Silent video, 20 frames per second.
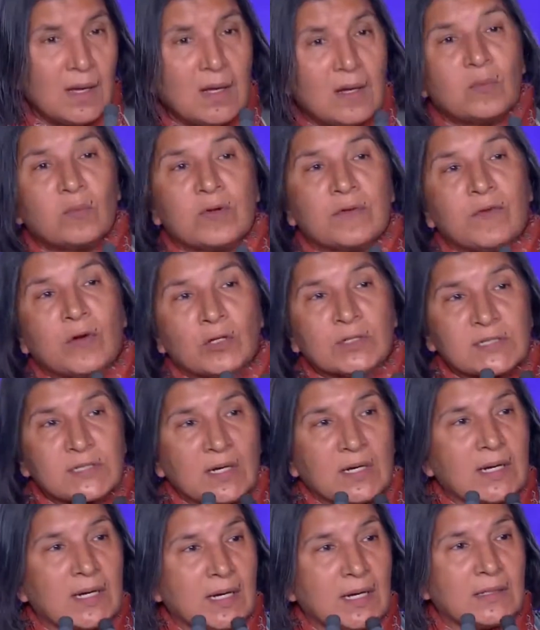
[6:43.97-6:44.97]
We've
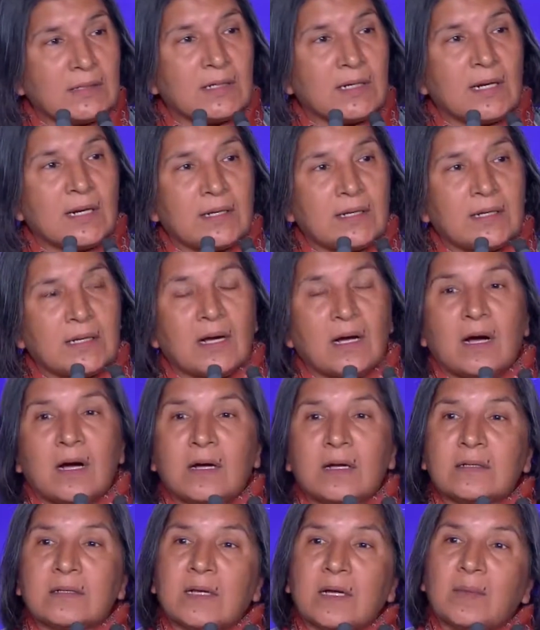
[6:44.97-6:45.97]
also heard earlier
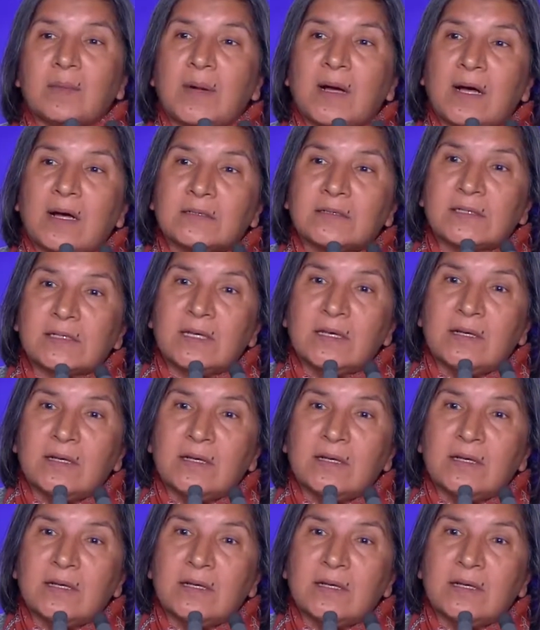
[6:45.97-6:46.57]
on about